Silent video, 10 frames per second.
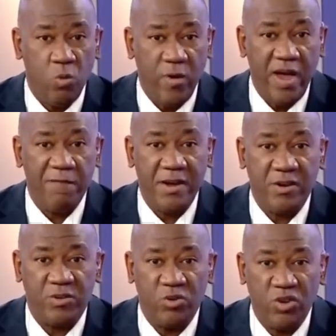
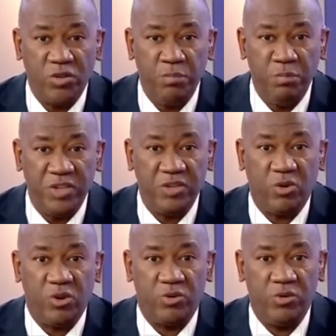Whoever does not meet
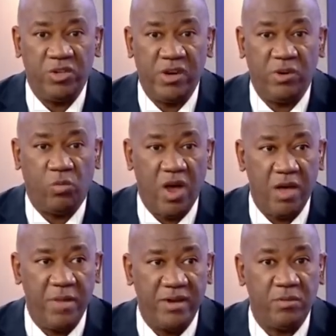the constitutional
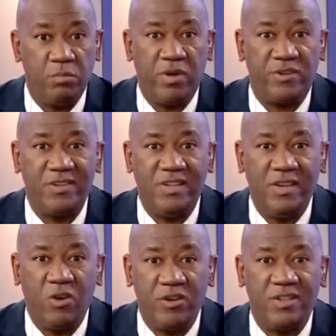requirement must
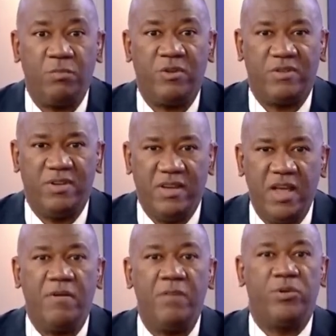
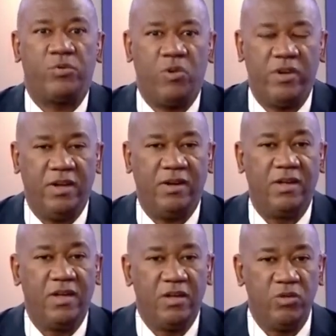never be sworn in.
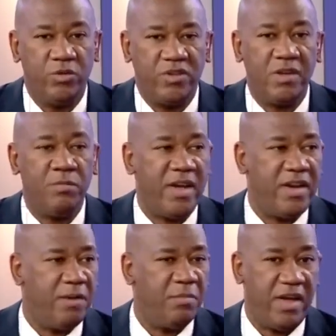You said my
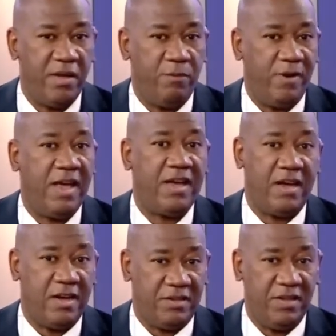name. If you like,
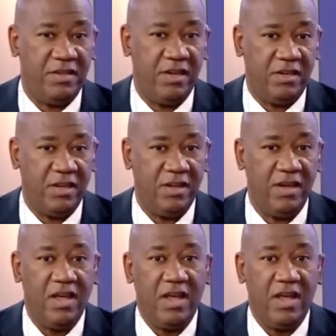I can say it again.